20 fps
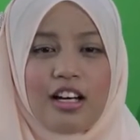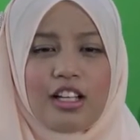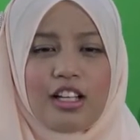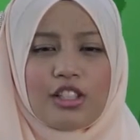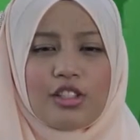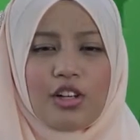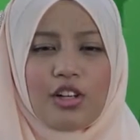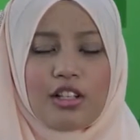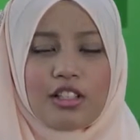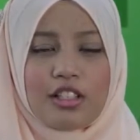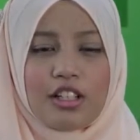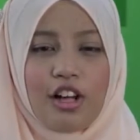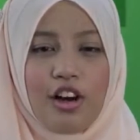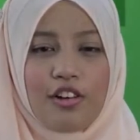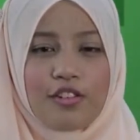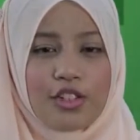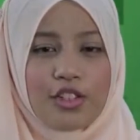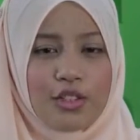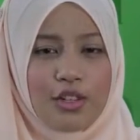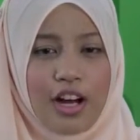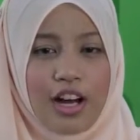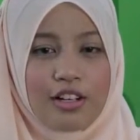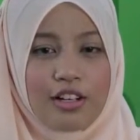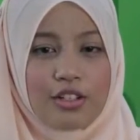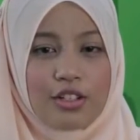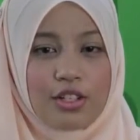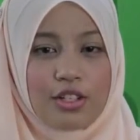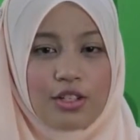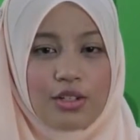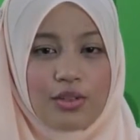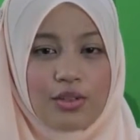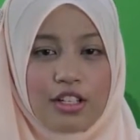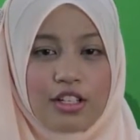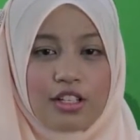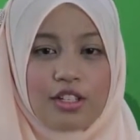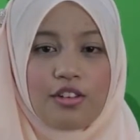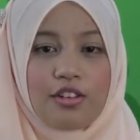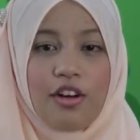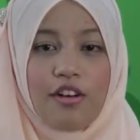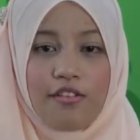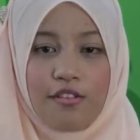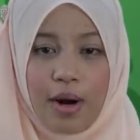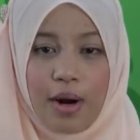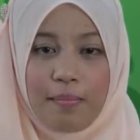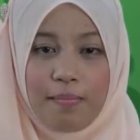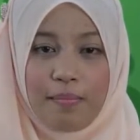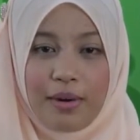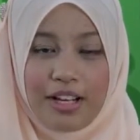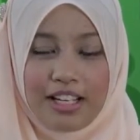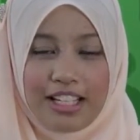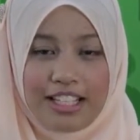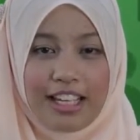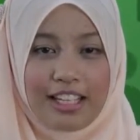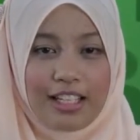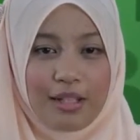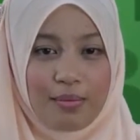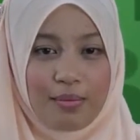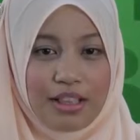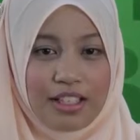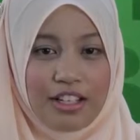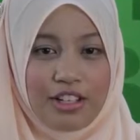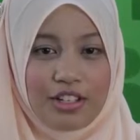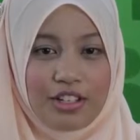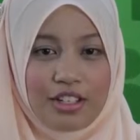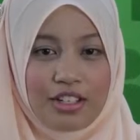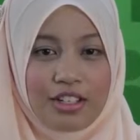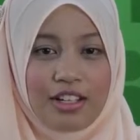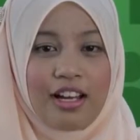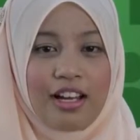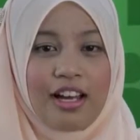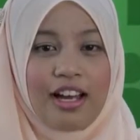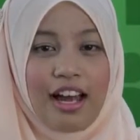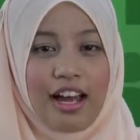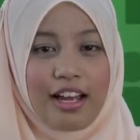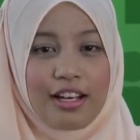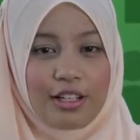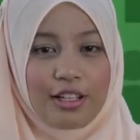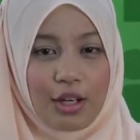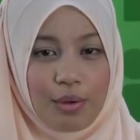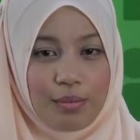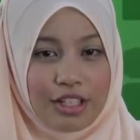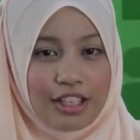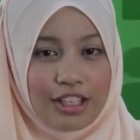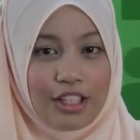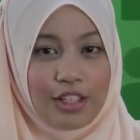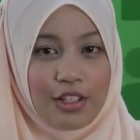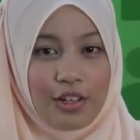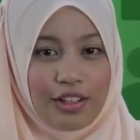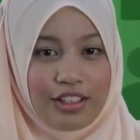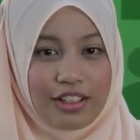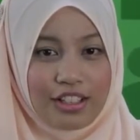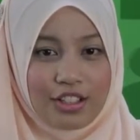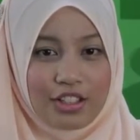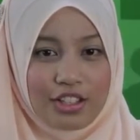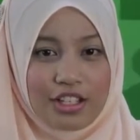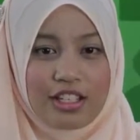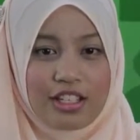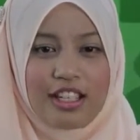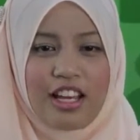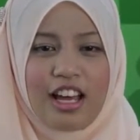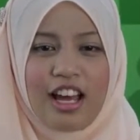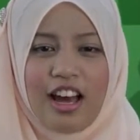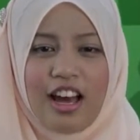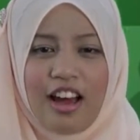a total of 200 students from Politeknik Malaysia and community colleges